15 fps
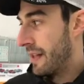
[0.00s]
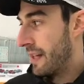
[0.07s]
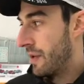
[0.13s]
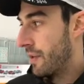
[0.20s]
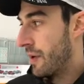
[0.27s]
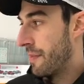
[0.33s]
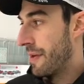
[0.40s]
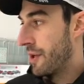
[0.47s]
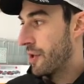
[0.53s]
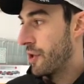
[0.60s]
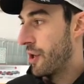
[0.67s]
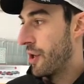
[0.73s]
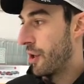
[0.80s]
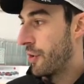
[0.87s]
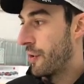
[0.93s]
You want to make
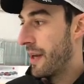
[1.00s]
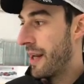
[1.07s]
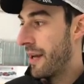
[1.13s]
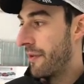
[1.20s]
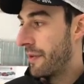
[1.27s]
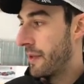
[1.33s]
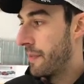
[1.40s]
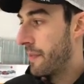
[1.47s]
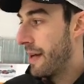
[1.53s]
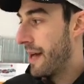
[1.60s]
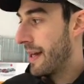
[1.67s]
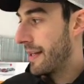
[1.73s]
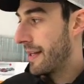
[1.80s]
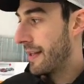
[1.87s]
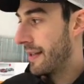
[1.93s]
sure you're creative with the
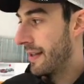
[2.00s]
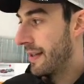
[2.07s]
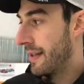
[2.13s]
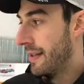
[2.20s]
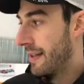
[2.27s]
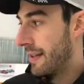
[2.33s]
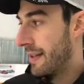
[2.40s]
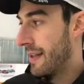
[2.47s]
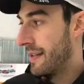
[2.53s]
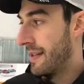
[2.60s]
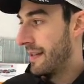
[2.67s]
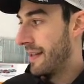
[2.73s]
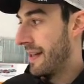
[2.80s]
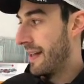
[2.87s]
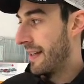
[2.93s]
puck, because
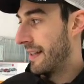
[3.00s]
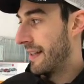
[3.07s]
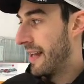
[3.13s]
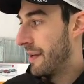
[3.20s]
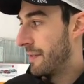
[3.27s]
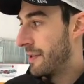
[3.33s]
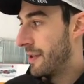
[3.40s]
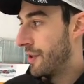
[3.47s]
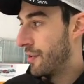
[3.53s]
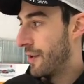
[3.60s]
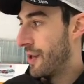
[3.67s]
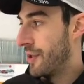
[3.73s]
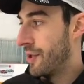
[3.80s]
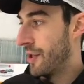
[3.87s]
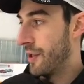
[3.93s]
in the game
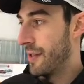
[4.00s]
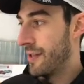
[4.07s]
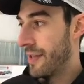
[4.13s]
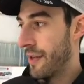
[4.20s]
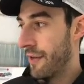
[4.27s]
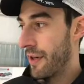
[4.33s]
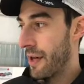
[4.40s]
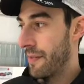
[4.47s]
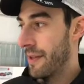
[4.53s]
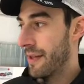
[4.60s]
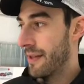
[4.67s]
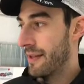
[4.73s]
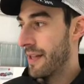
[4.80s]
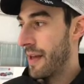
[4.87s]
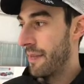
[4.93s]
situation, it's never going to be
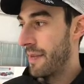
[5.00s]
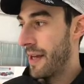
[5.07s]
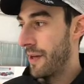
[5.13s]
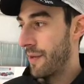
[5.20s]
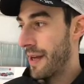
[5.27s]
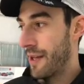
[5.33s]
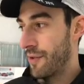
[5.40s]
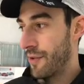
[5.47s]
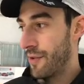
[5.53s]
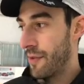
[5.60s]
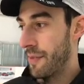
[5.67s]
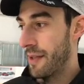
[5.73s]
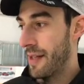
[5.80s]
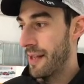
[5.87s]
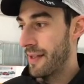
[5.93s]
the same thing, right? So you
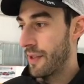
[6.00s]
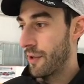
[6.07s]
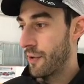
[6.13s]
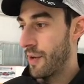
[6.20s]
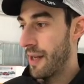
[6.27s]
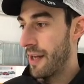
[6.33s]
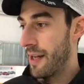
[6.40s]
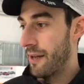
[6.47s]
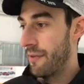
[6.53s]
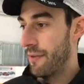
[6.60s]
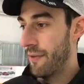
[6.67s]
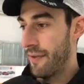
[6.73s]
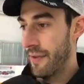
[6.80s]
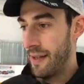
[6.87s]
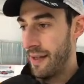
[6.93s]
want to be nice and creative,
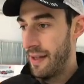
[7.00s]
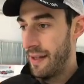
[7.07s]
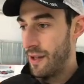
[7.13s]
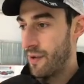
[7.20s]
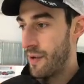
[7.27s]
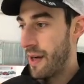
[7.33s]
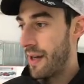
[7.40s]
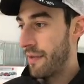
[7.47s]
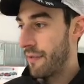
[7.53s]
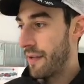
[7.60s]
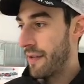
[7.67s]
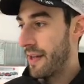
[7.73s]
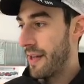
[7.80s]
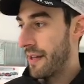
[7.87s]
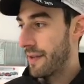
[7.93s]
try
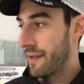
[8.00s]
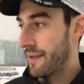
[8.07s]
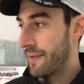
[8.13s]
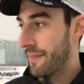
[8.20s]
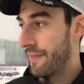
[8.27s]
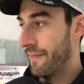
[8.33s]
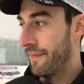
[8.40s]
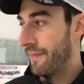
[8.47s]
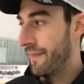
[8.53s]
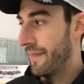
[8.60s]
different things.